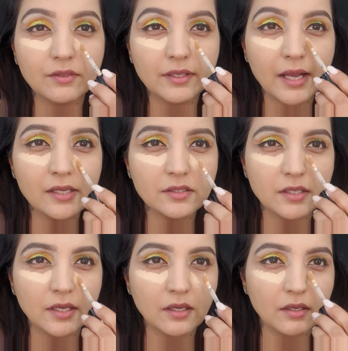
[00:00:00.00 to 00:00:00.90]
guys,
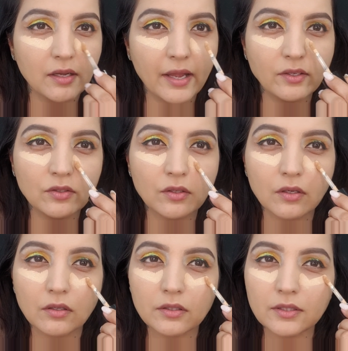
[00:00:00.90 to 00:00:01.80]
I don't
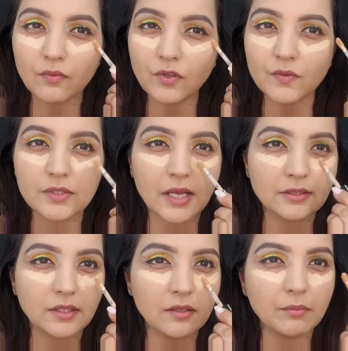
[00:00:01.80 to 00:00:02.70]
know, someone was
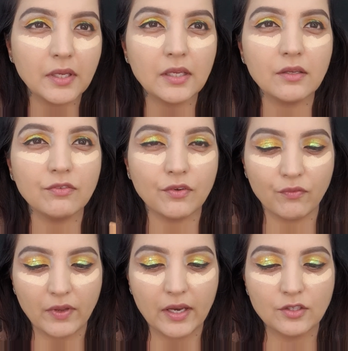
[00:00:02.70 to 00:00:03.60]
asking me
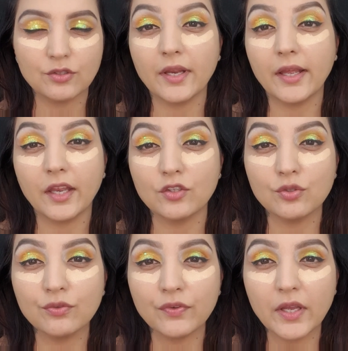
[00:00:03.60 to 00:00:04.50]
from where should I get
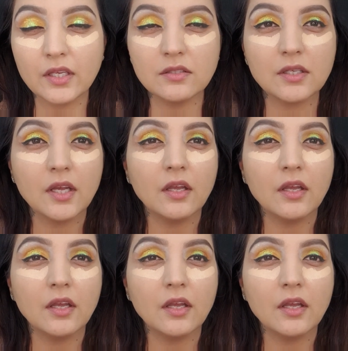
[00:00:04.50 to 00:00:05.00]
Too Faced.